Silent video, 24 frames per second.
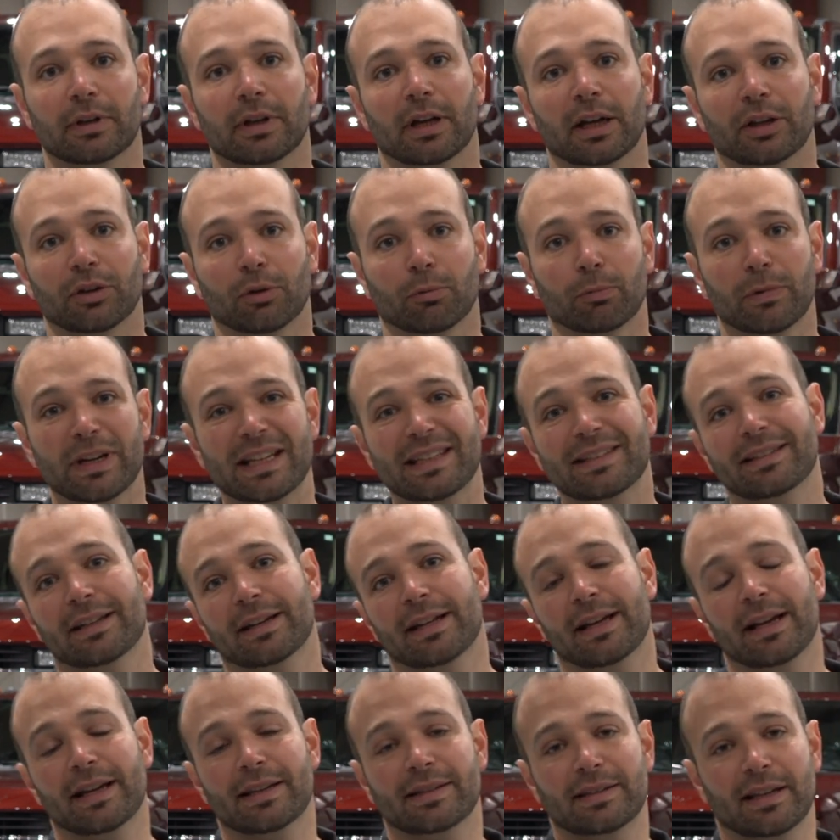And the reason it
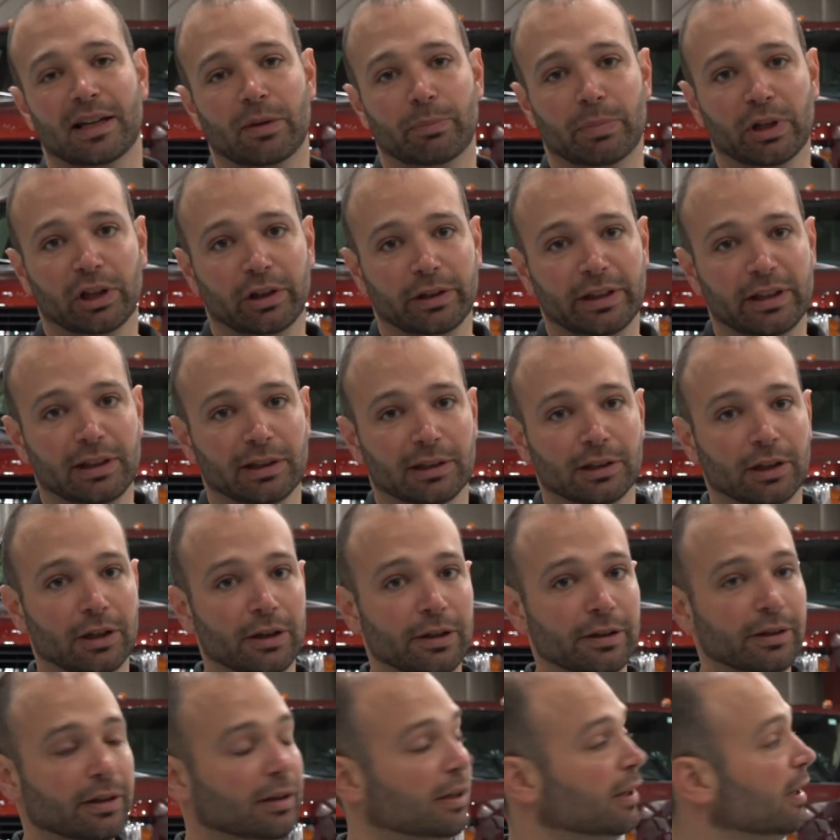has that ability to
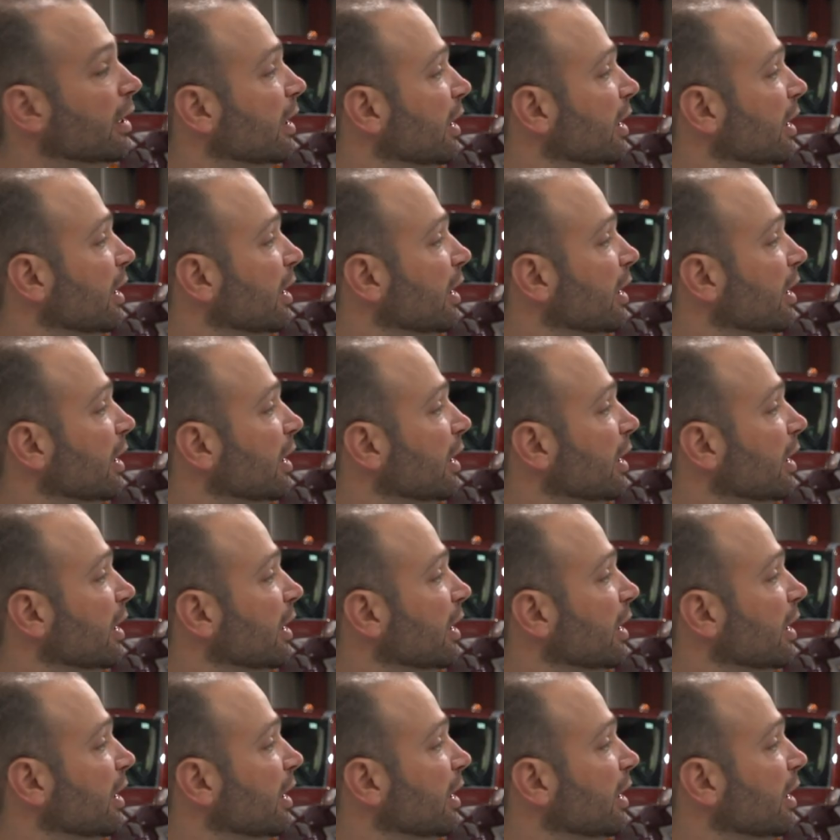lug